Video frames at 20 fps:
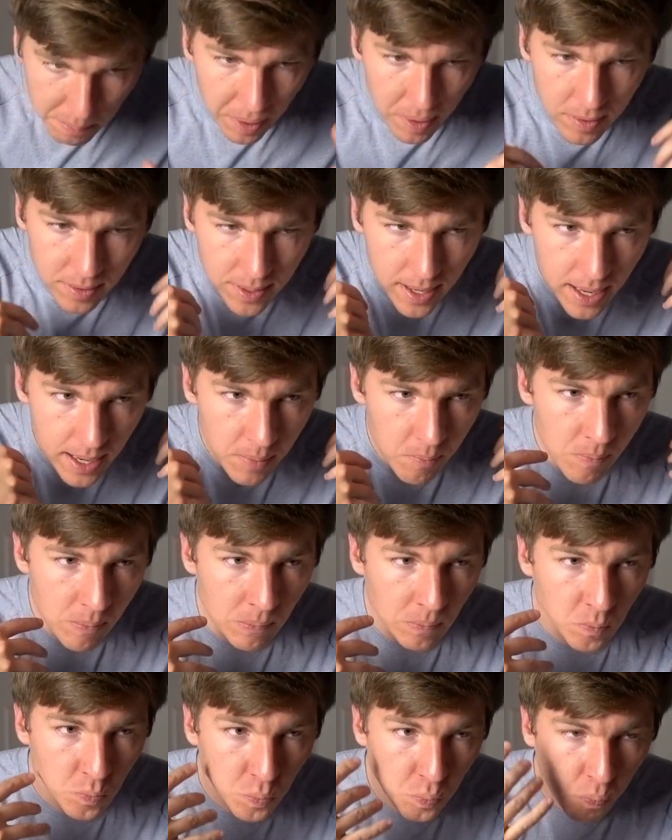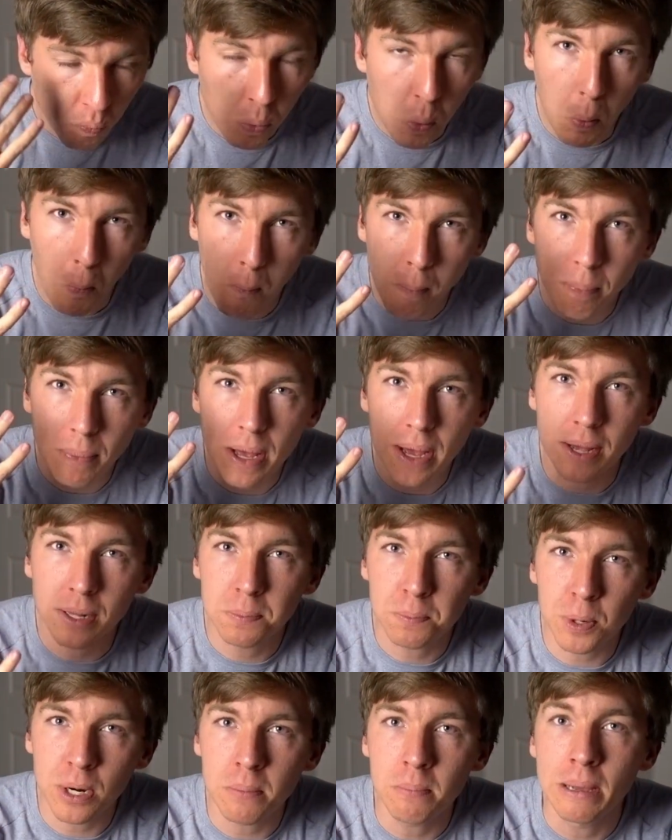gonna say
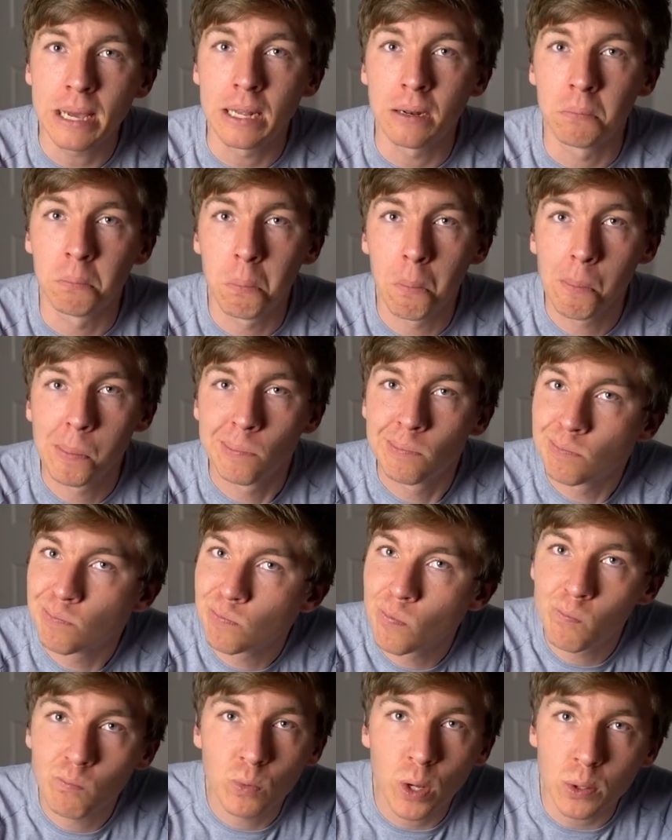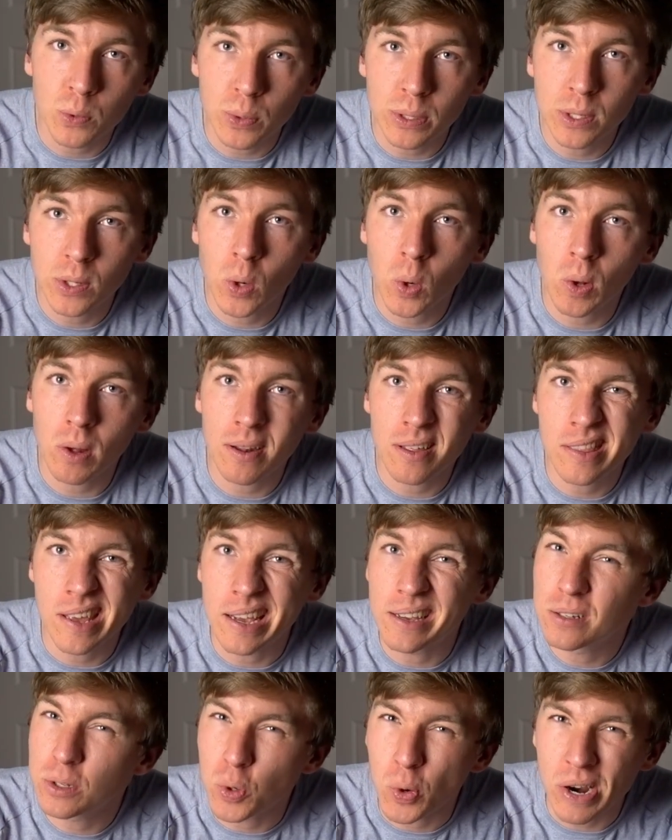it's pretty mid. Doesn't really do a whole lot of
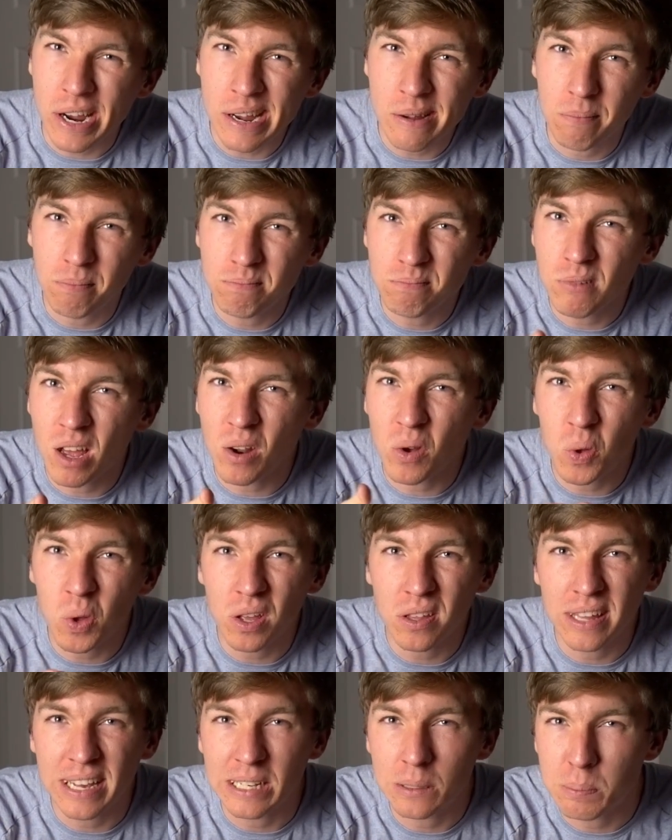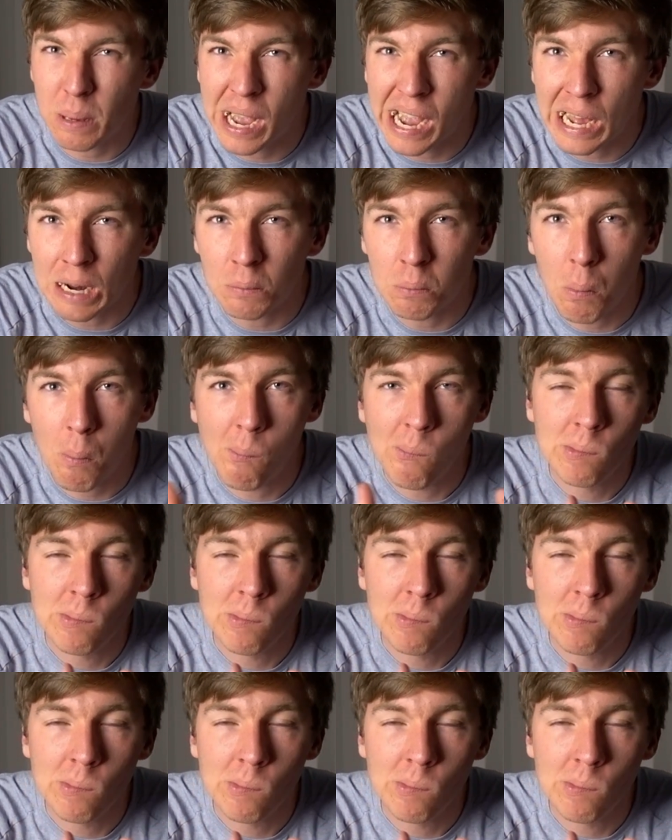things great, not a whole lot of things bad.